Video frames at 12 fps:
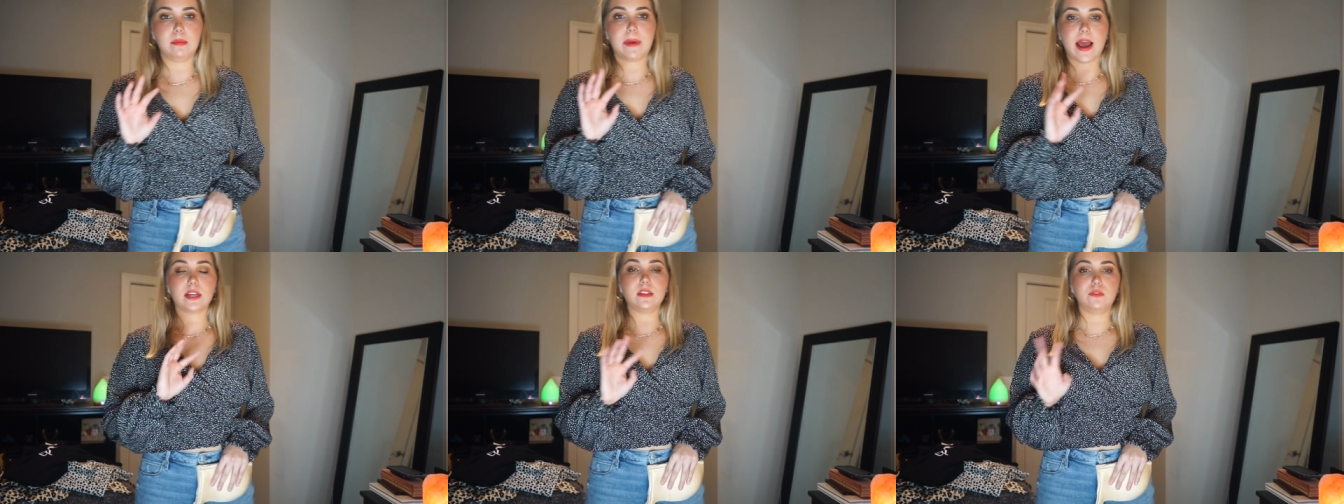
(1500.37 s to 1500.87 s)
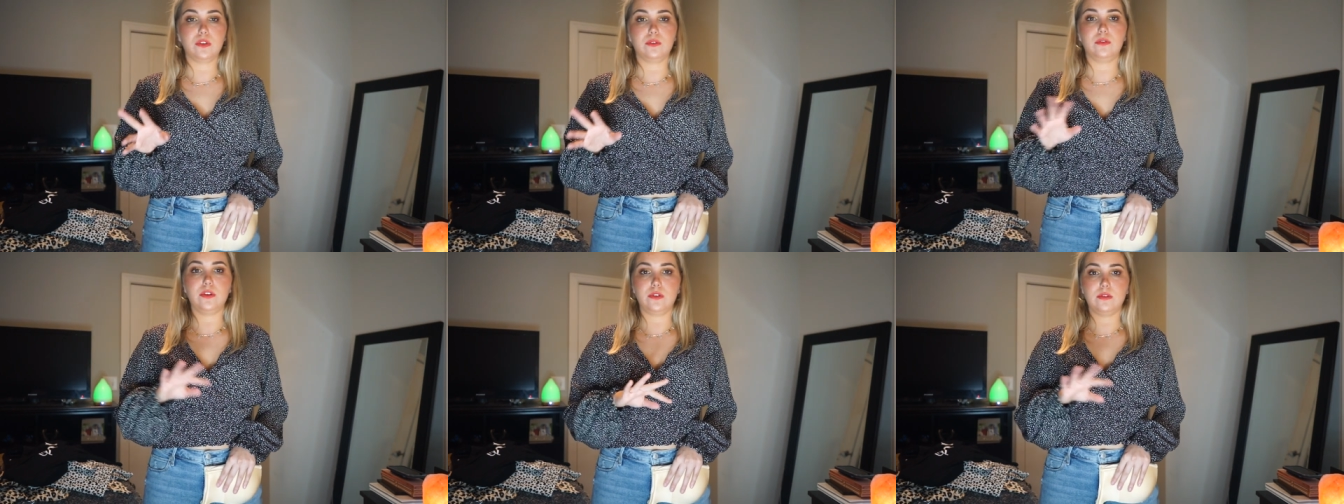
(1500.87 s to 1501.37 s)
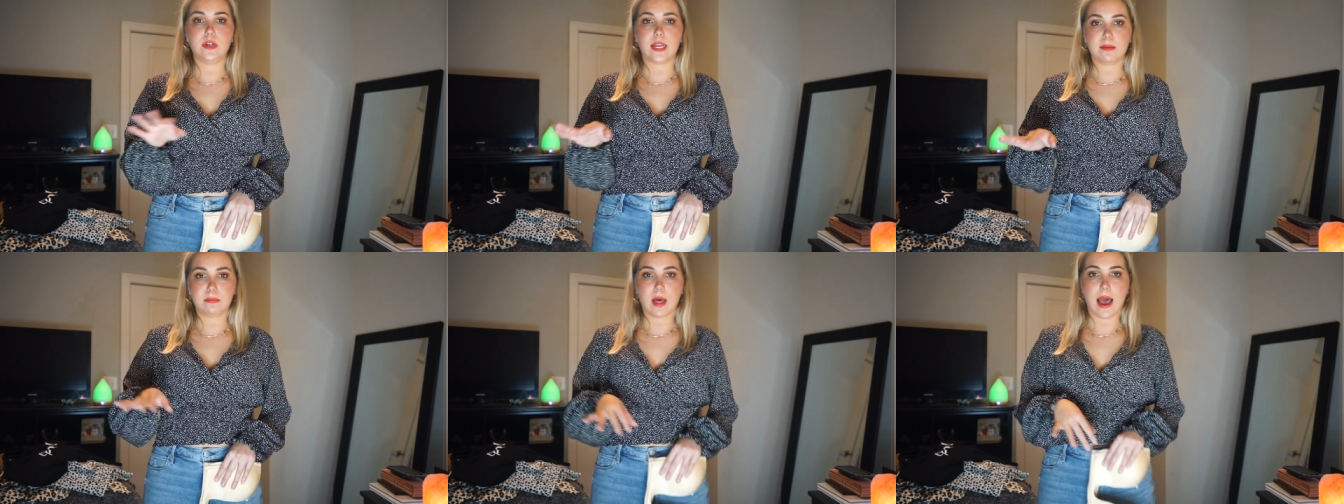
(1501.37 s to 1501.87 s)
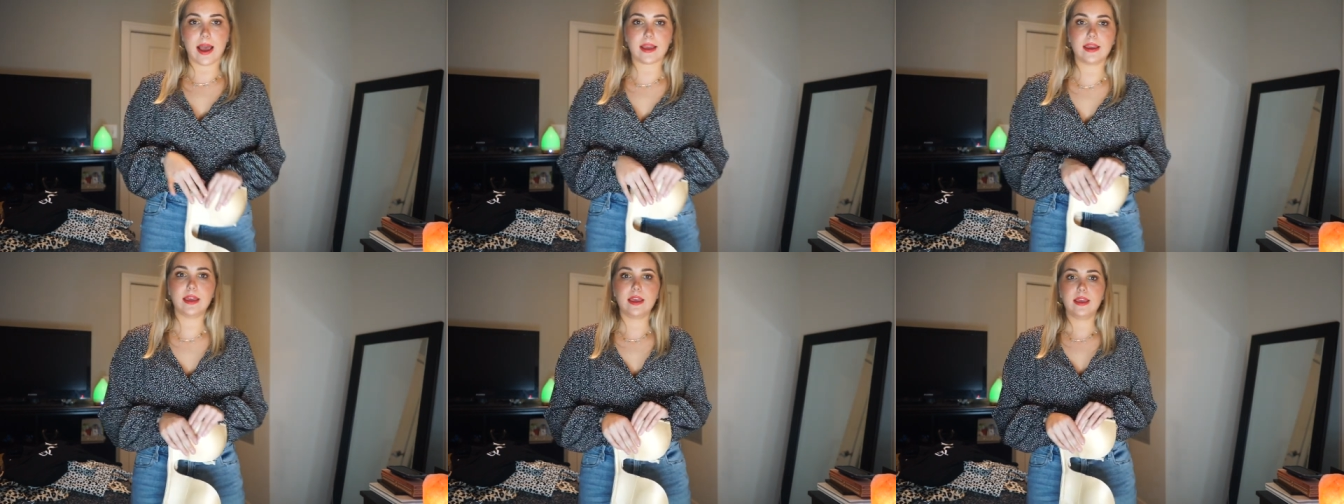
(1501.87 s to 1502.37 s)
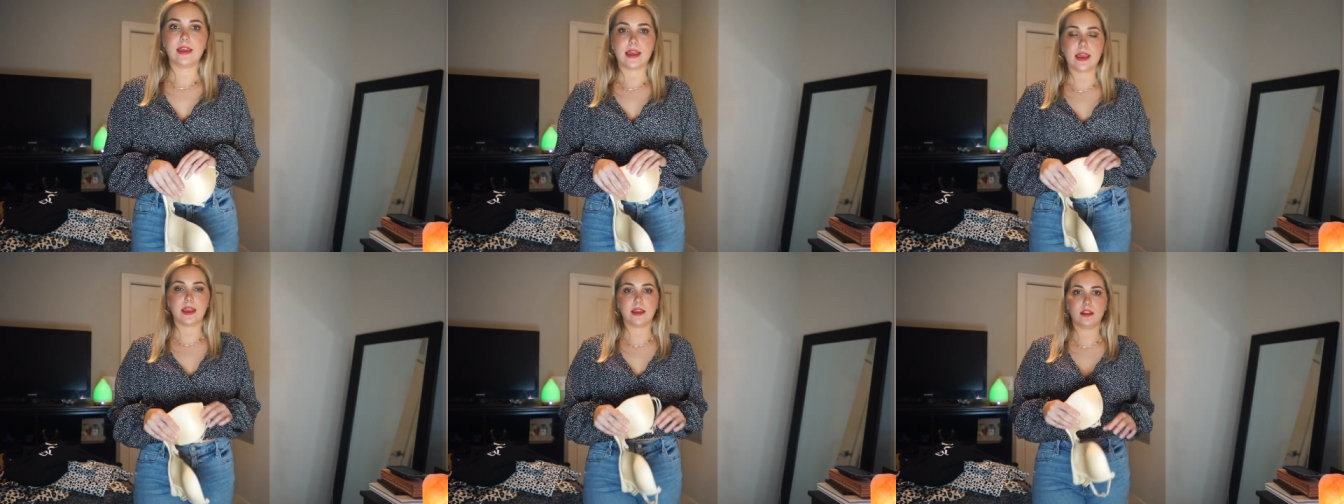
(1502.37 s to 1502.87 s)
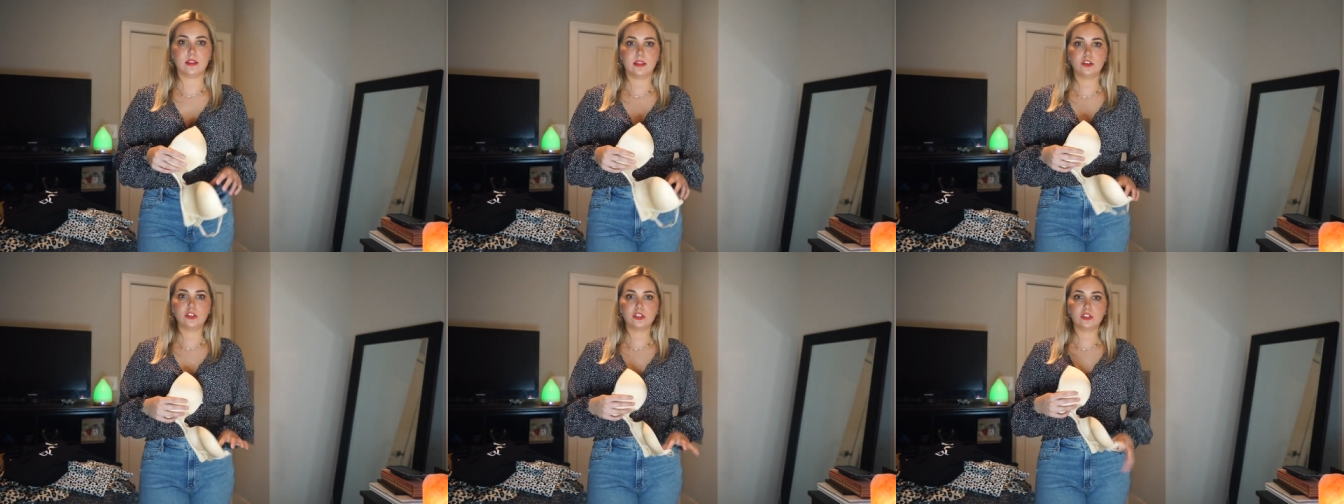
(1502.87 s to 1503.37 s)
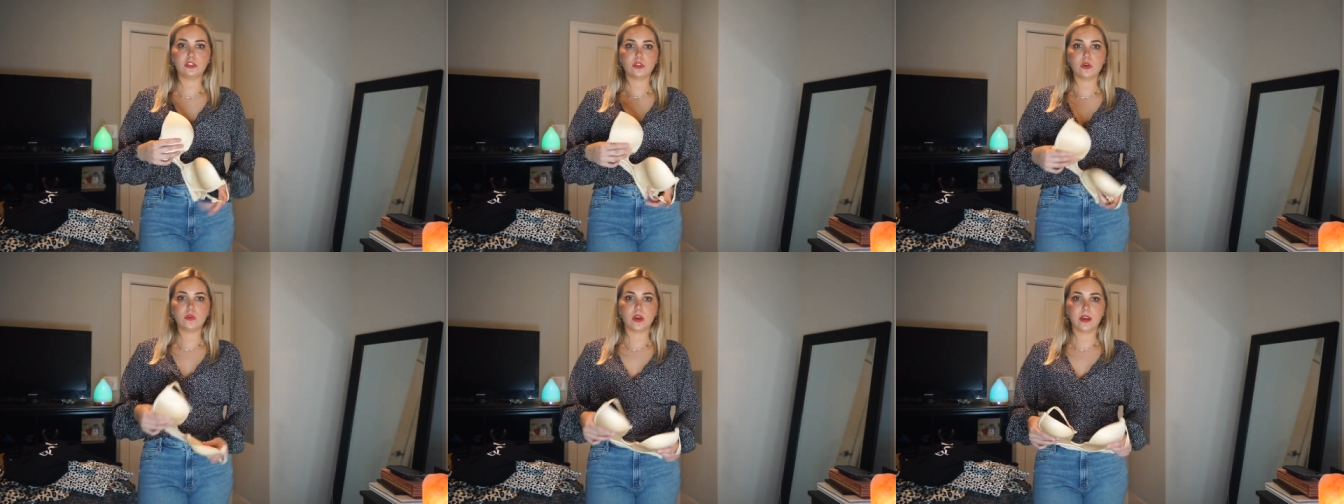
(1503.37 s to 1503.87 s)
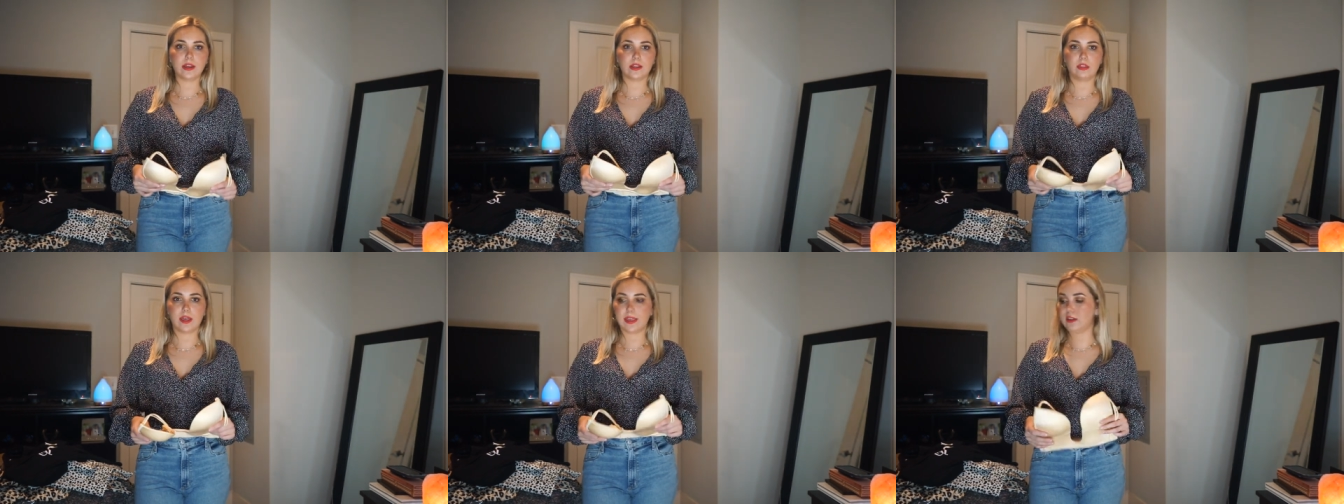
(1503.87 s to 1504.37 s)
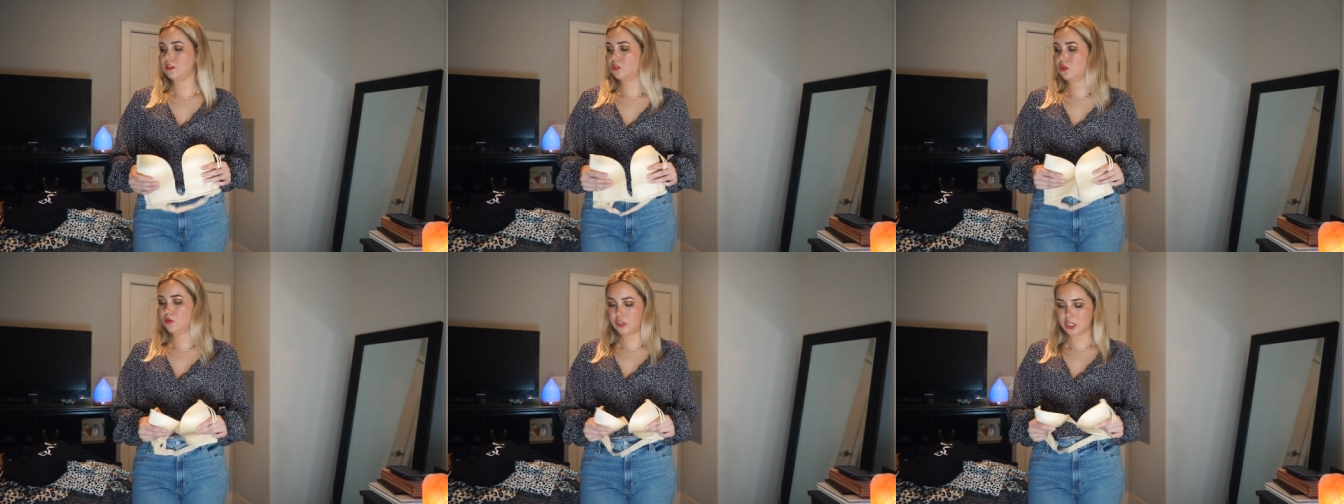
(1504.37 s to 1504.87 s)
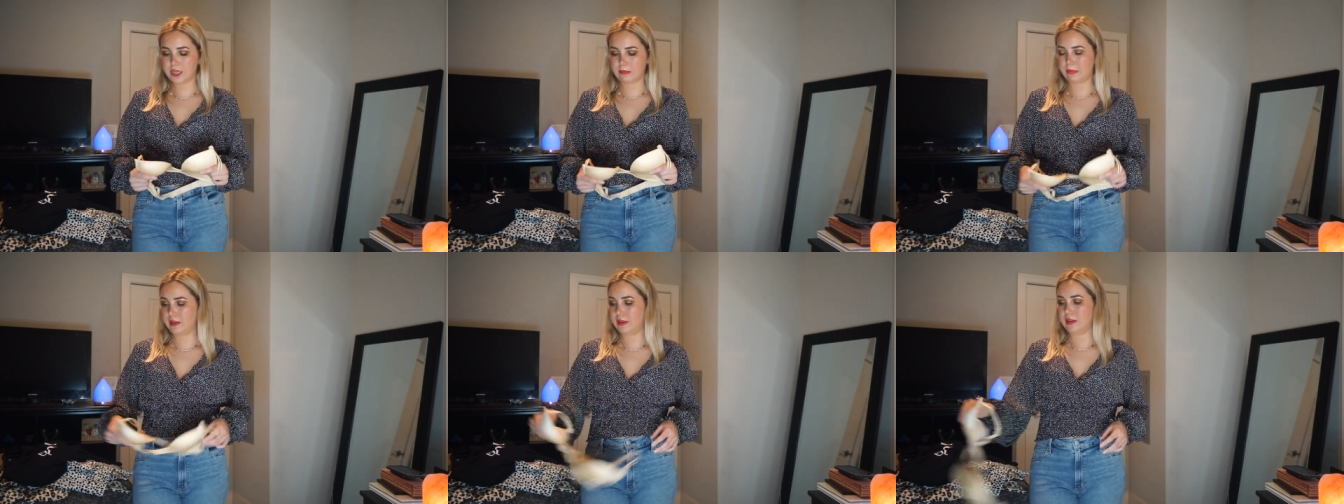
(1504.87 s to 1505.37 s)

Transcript: in packs of two, nude and black, and they're just so good, like so cheap.